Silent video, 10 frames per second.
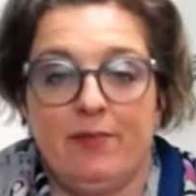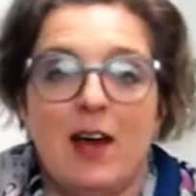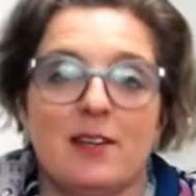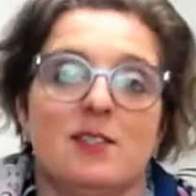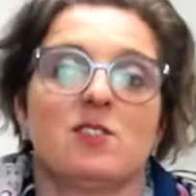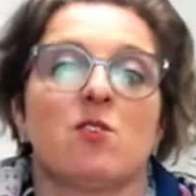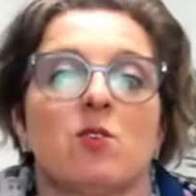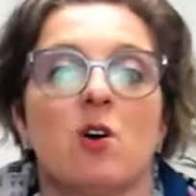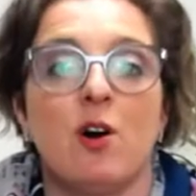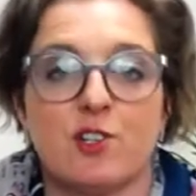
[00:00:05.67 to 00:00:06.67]
has its own
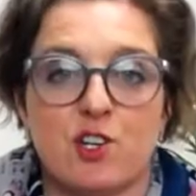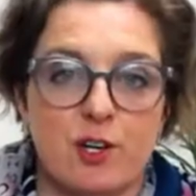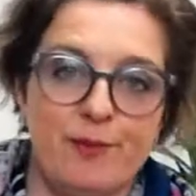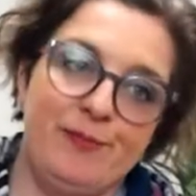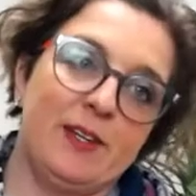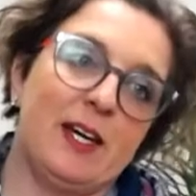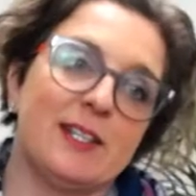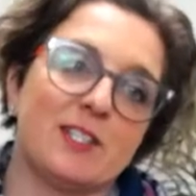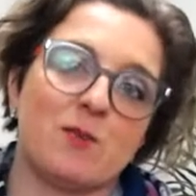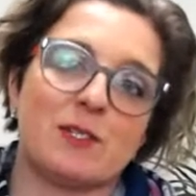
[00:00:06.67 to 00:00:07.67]
culture and
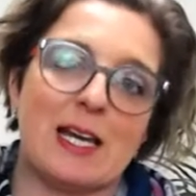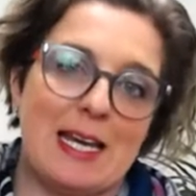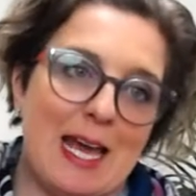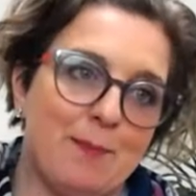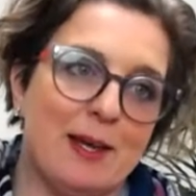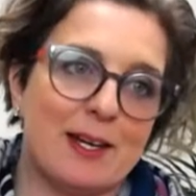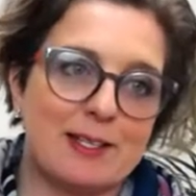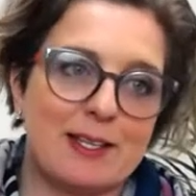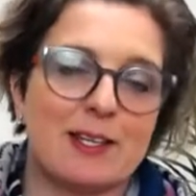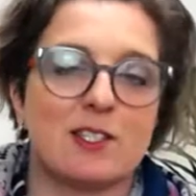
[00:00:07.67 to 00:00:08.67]
its own
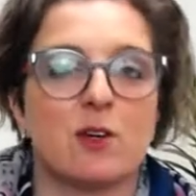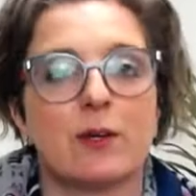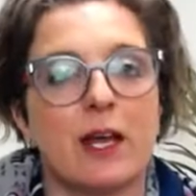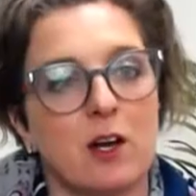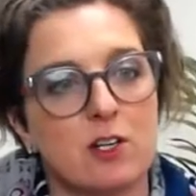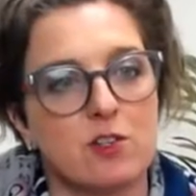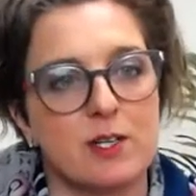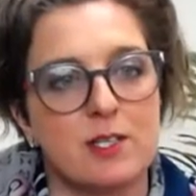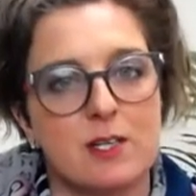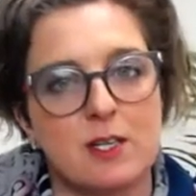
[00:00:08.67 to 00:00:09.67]
dynamics and its own
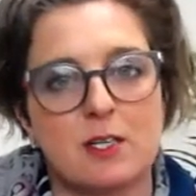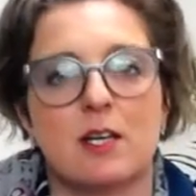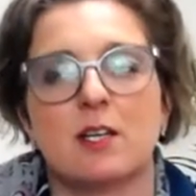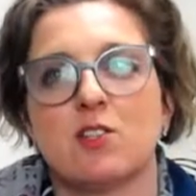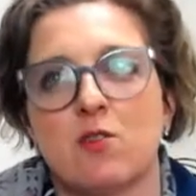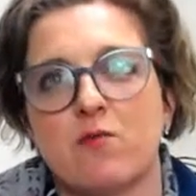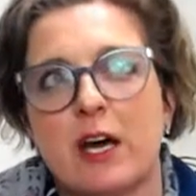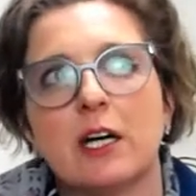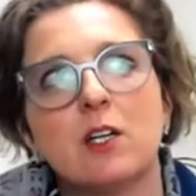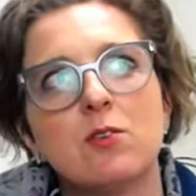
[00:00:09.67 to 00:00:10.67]
characteristics and its own
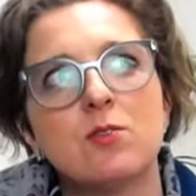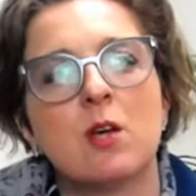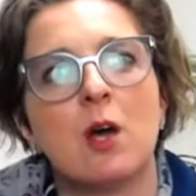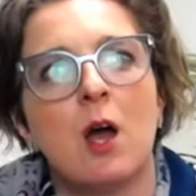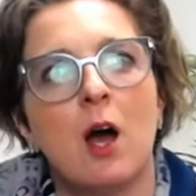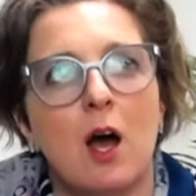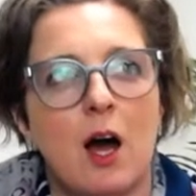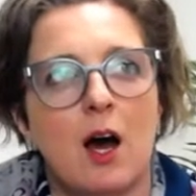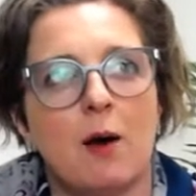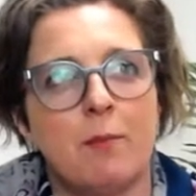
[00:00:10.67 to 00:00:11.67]
values.
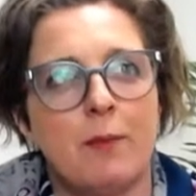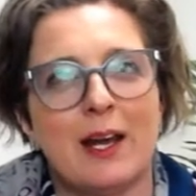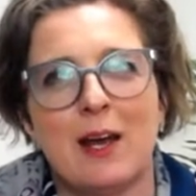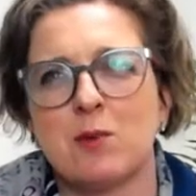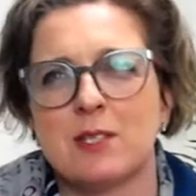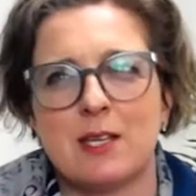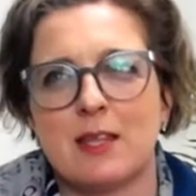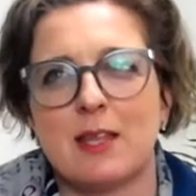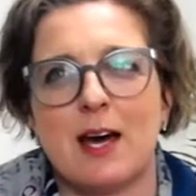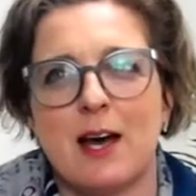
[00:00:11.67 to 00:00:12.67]
And I would say
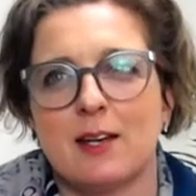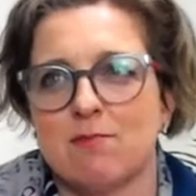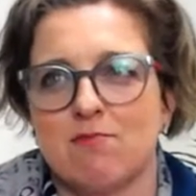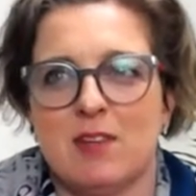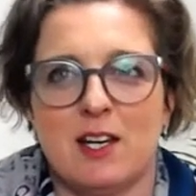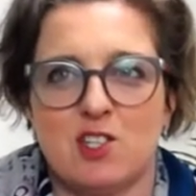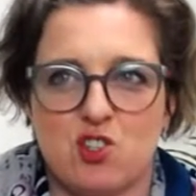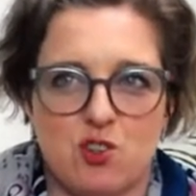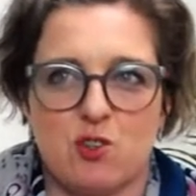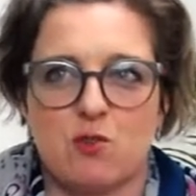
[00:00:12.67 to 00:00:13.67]
that is
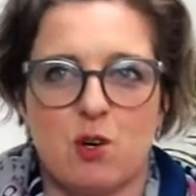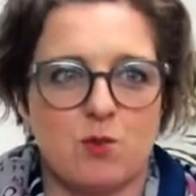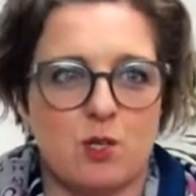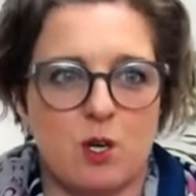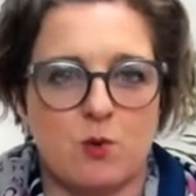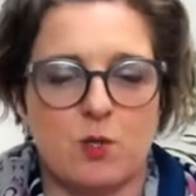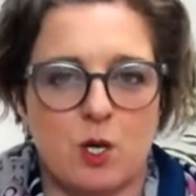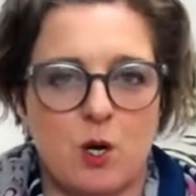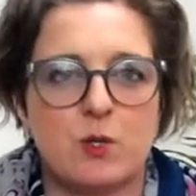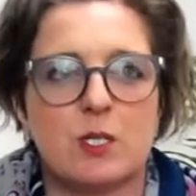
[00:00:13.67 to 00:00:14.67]
true coast to
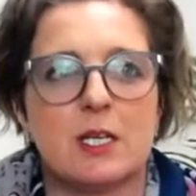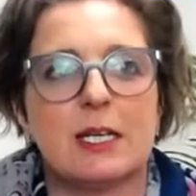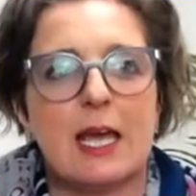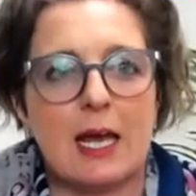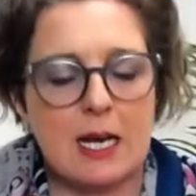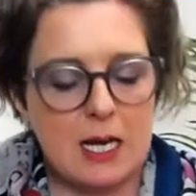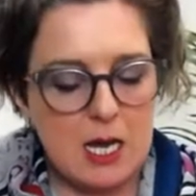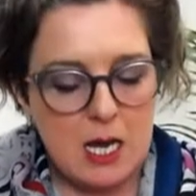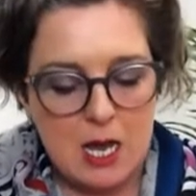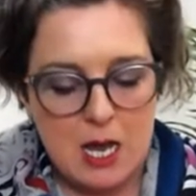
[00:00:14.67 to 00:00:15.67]
coasting
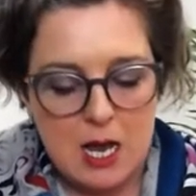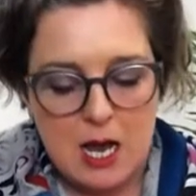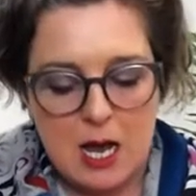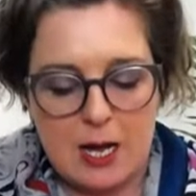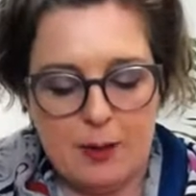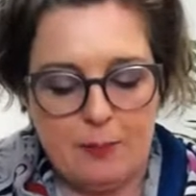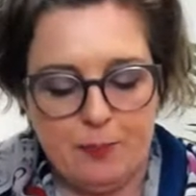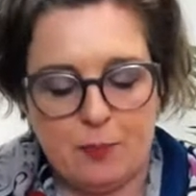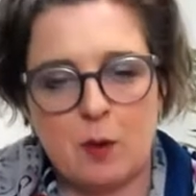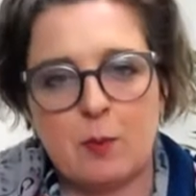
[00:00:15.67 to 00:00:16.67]
Canada.
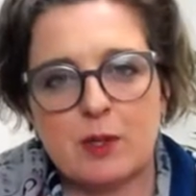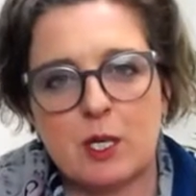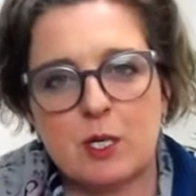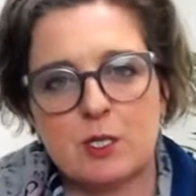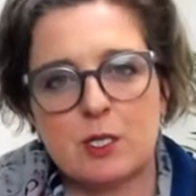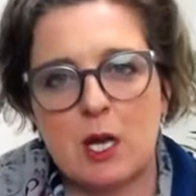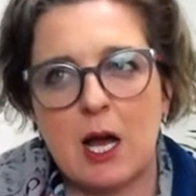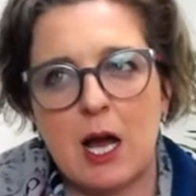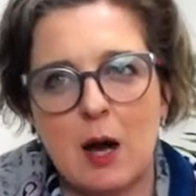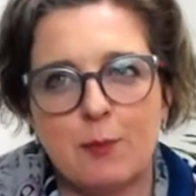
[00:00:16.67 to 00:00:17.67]
But there's a
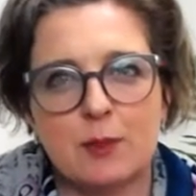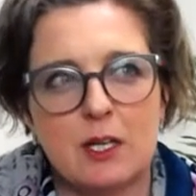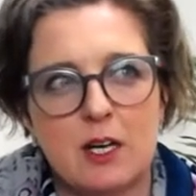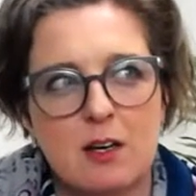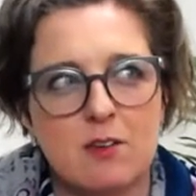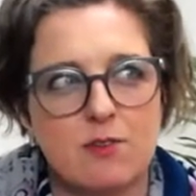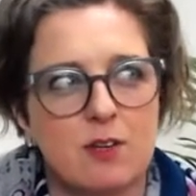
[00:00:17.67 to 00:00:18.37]
couple of